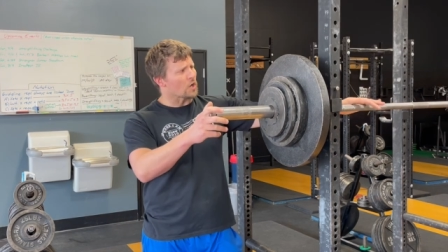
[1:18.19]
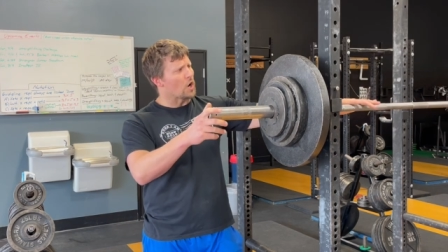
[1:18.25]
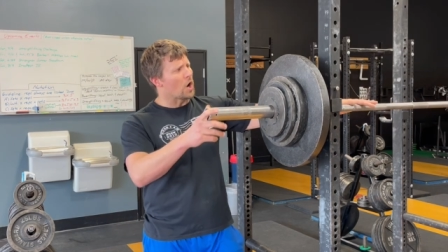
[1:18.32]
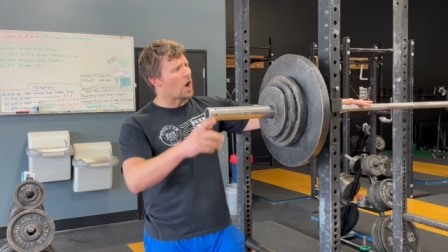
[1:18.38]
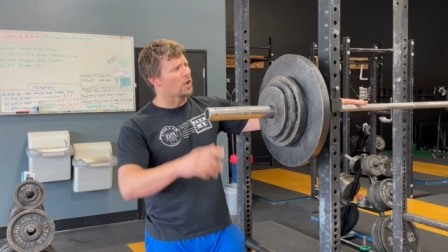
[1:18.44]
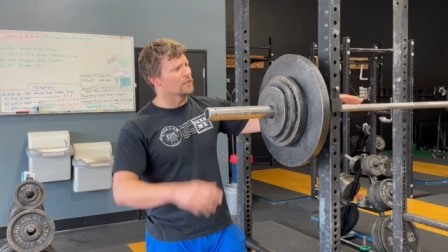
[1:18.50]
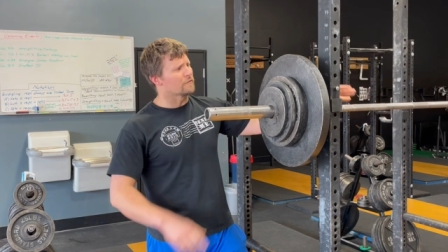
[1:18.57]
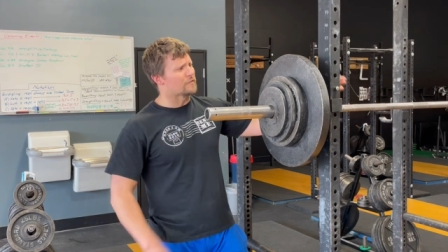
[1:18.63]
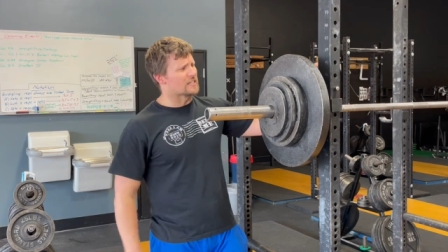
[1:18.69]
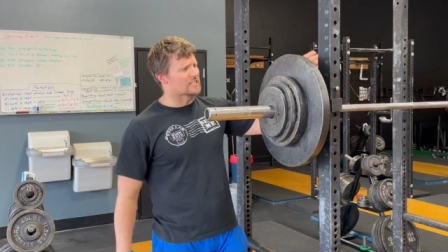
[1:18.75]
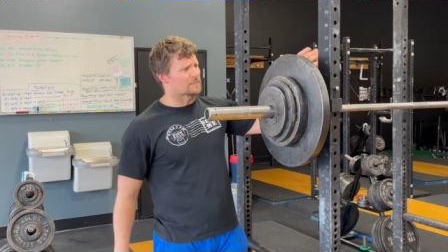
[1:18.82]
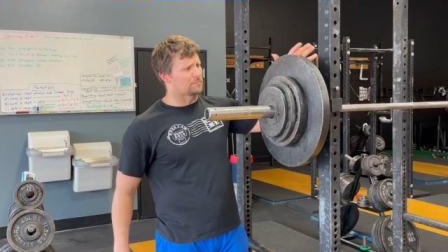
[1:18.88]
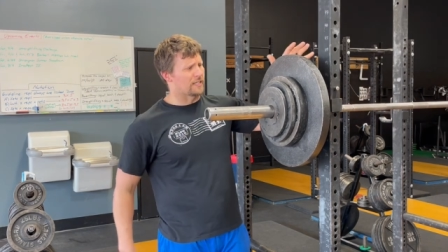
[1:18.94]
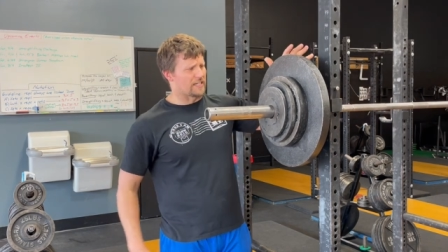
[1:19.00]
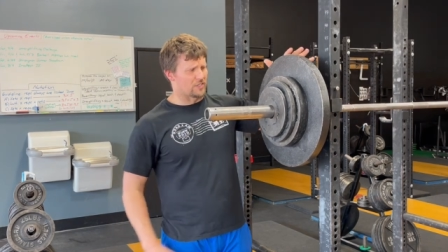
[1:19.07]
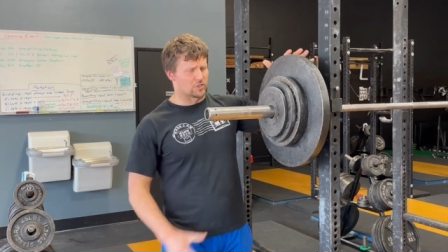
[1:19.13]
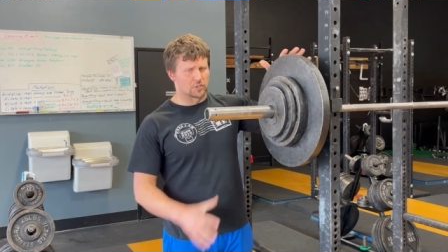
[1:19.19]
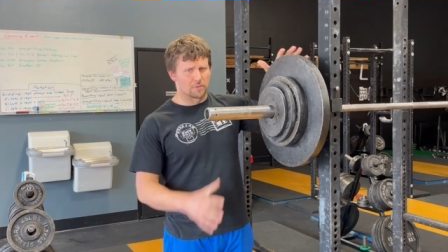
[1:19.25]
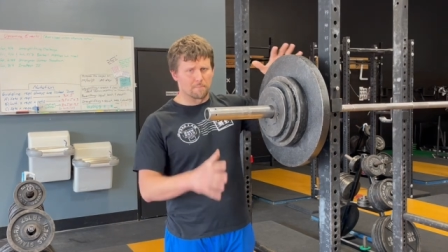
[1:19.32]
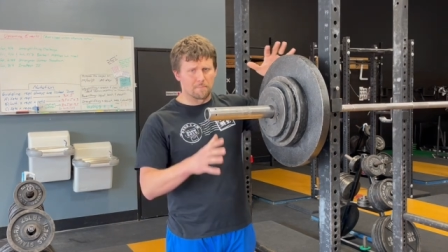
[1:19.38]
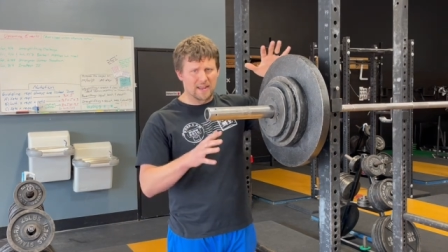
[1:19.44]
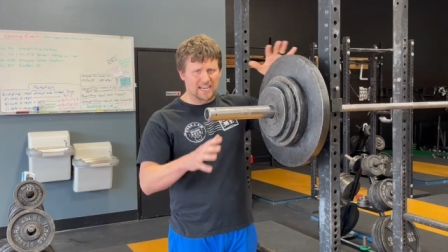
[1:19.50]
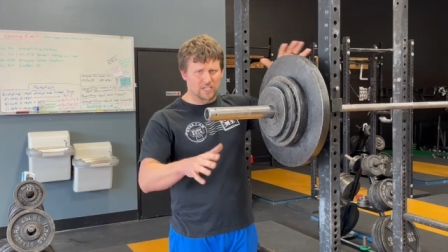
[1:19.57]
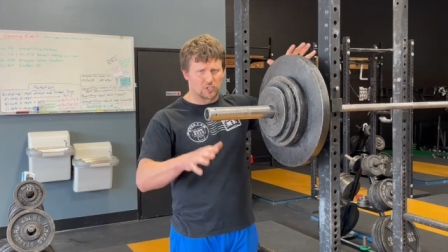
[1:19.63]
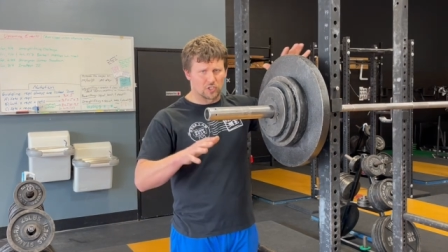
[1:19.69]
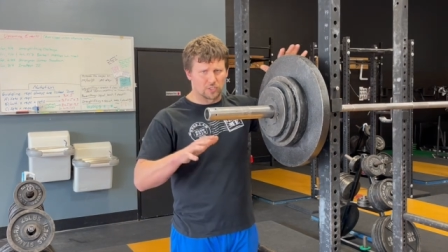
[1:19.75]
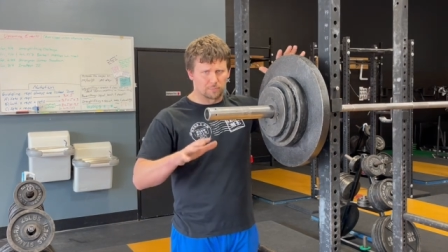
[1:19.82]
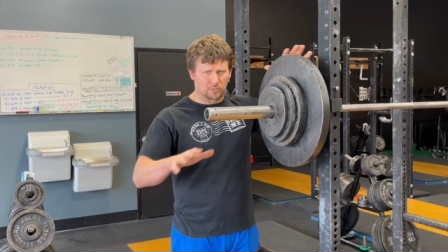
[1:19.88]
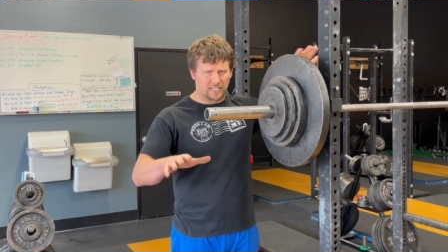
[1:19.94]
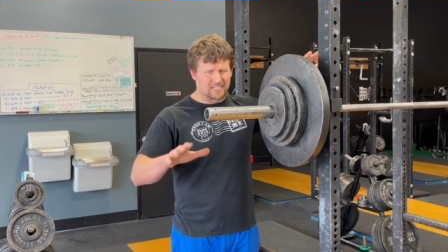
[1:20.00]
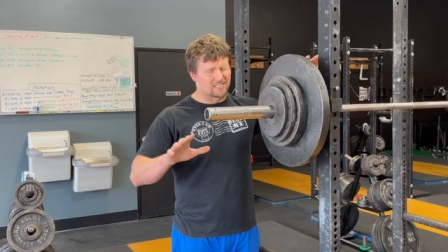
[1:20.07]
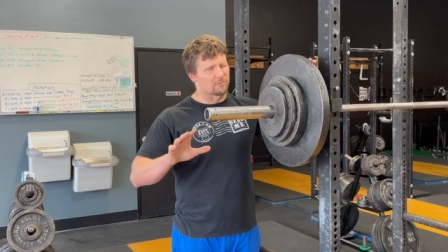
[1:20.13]
all of these plates, your major
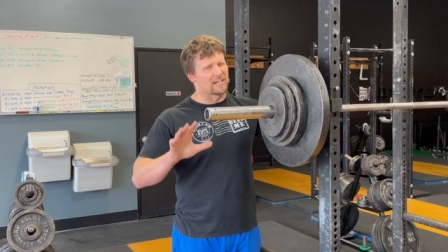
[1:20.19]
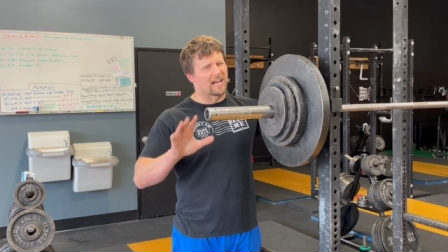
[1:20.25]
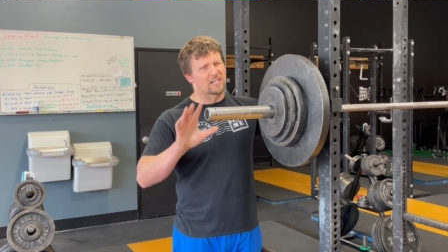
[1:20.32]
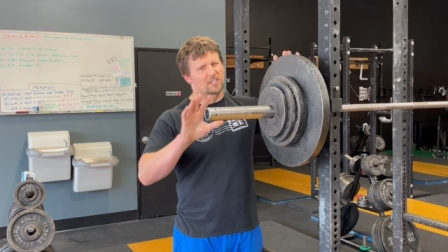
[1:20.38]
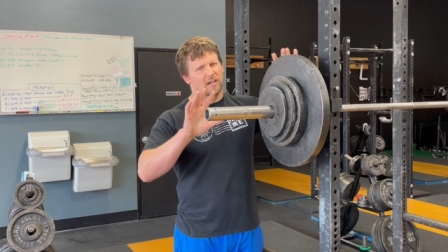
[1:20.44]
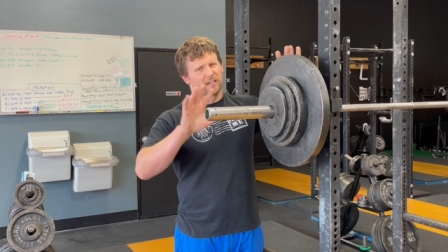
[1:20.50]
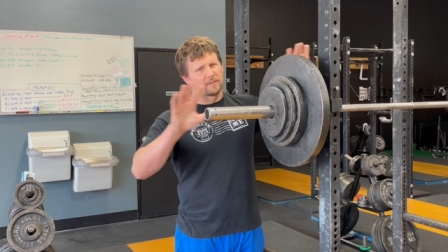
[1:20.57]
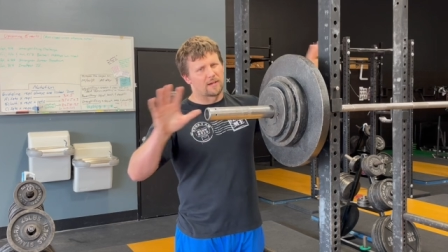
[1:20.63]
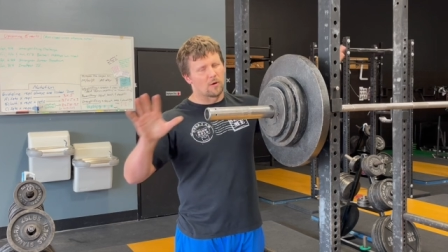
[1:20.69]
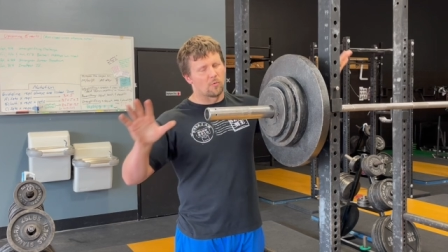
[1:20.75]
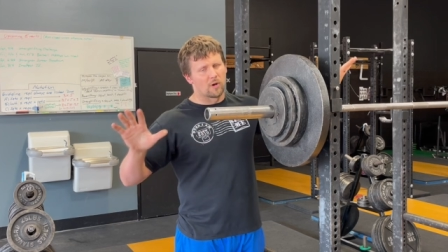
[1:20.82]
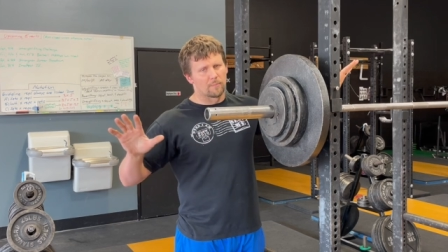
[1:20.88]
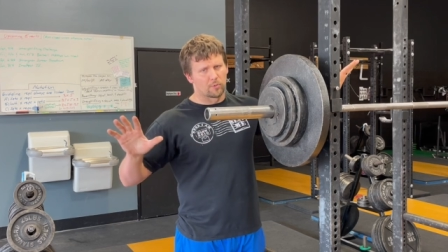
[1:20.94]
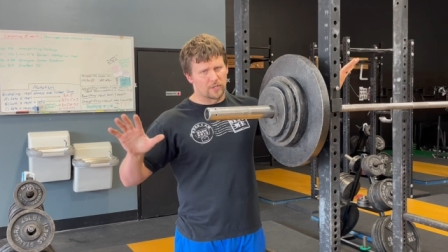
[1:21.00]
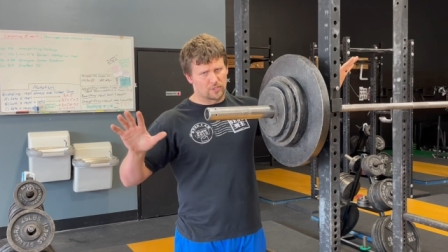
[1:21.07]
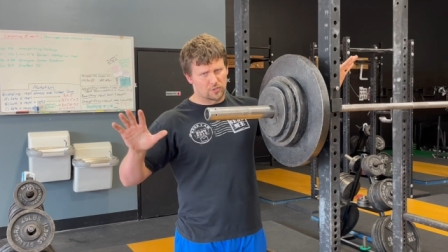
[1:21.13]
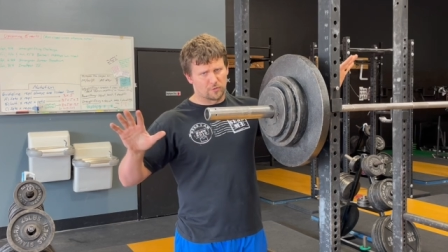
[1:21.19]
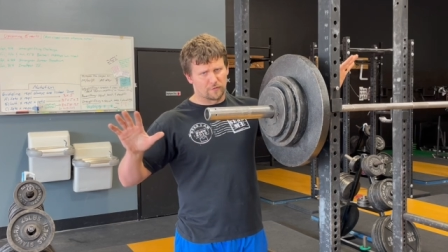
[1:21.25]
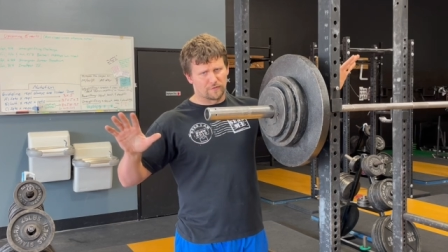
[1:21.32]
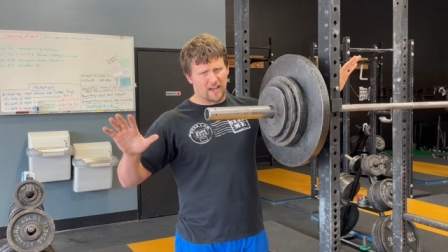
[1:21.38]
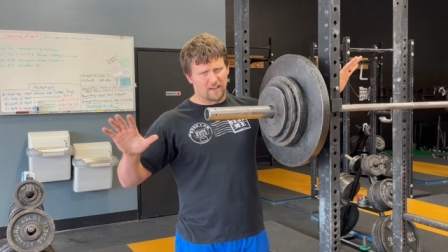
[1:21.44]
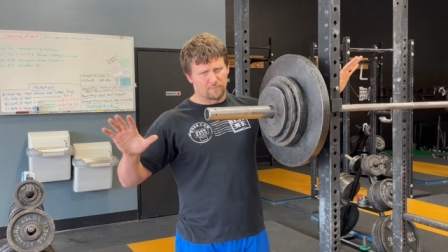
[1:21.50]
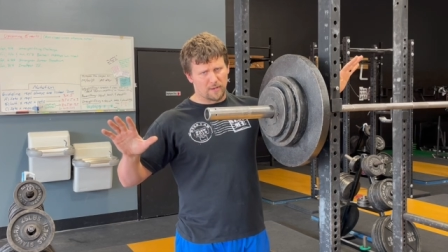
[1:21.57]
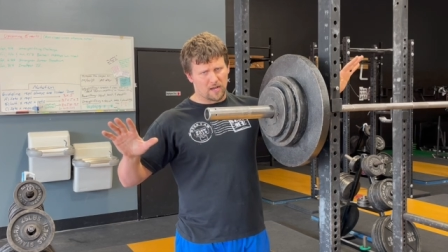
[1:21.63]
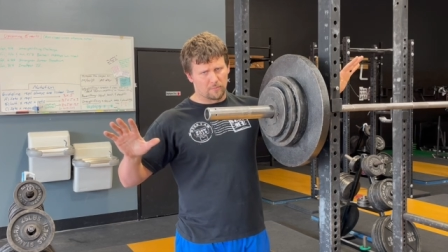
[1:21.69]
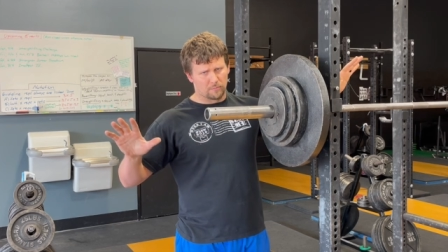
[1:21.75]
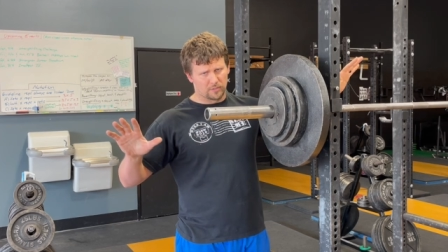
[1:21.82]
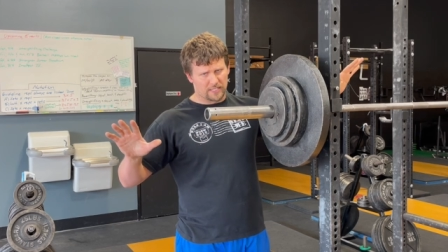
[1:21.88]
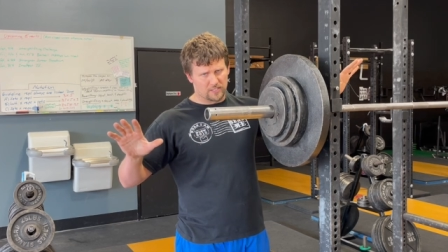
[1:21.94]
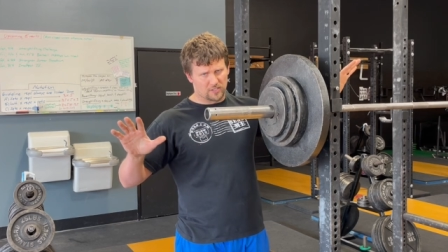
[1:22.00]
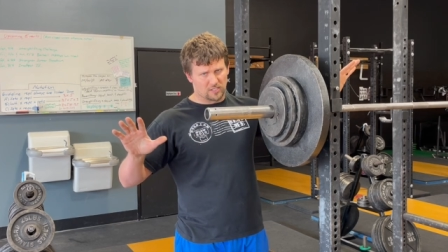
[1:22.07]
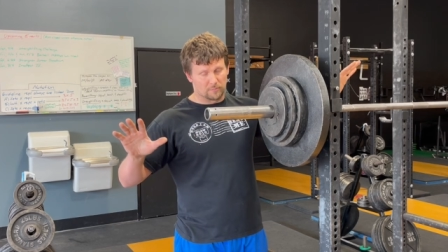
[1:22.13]
plates, we're not talking about 1.25 pound
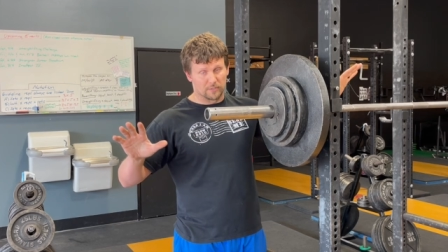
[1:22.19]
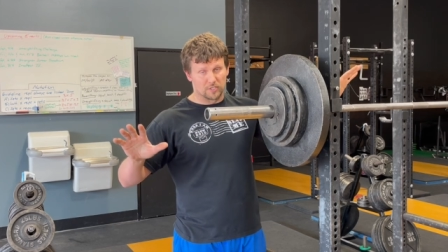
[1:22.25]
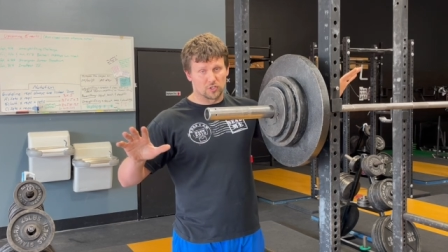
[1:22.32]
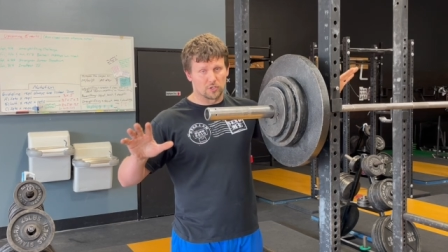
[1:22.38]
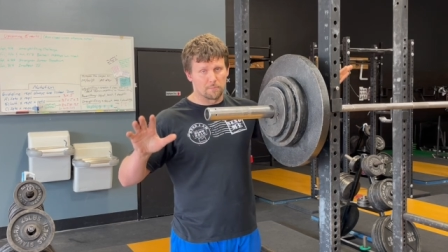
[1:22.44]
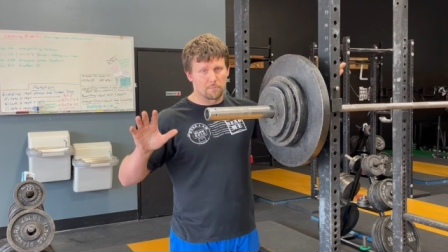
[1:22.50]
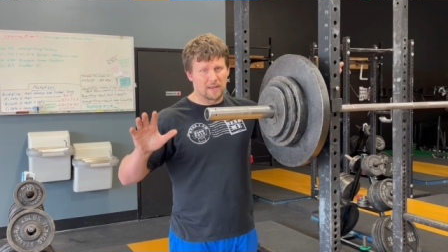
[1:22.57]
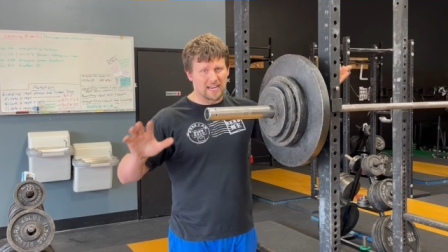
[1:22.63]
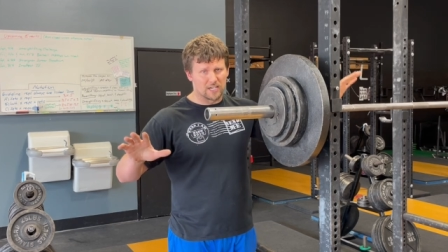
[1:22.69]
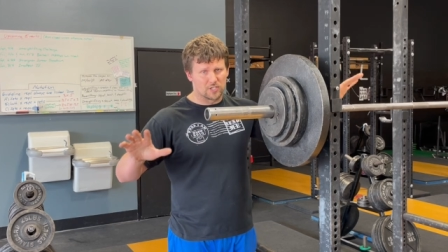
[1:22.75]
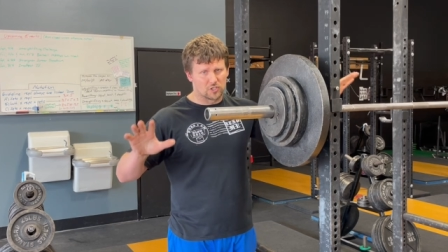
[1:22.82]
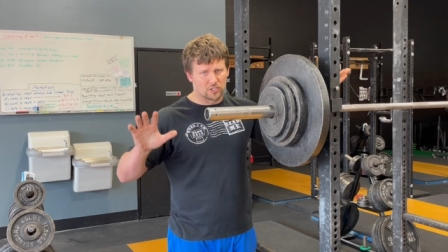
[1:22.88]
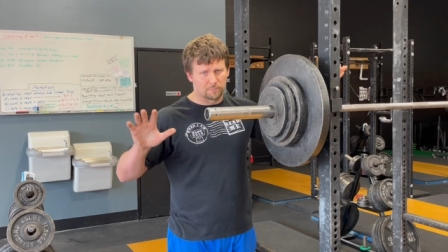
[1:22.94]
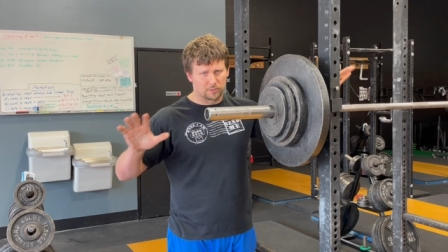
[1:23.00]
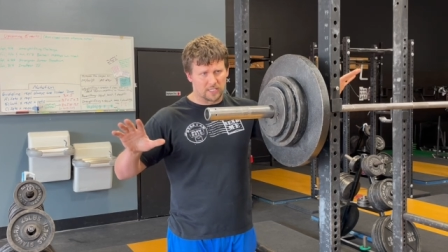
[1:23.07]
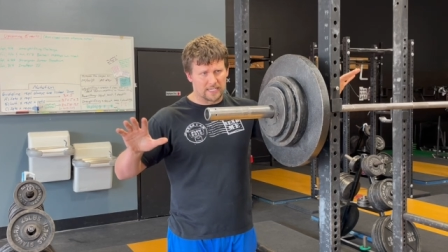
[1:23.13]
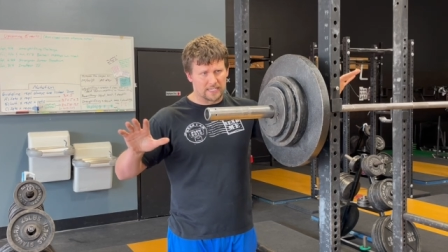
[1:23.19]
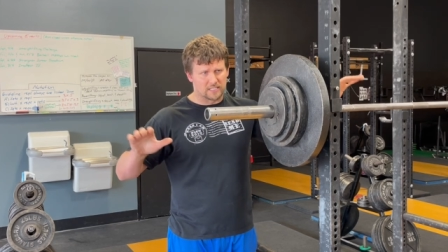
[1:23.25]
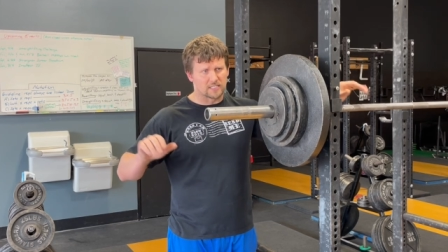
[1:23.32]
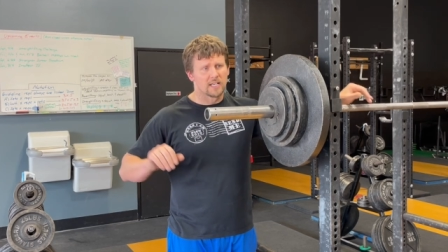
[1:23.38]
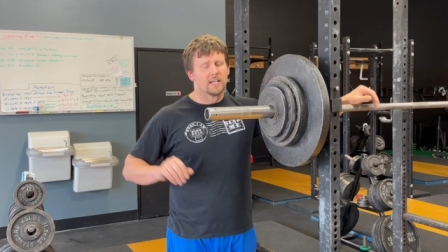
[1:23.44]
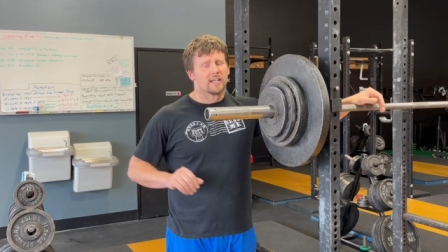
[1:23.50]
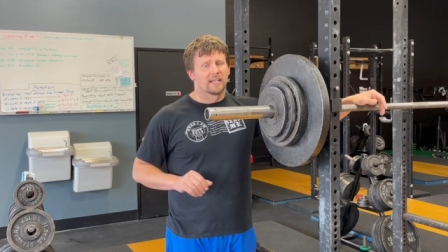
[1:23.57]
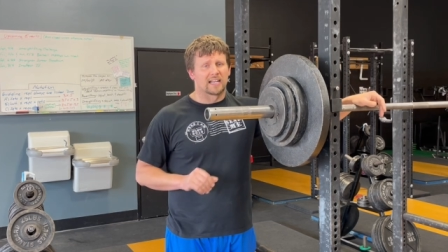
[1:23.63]
plates here, but your major plates,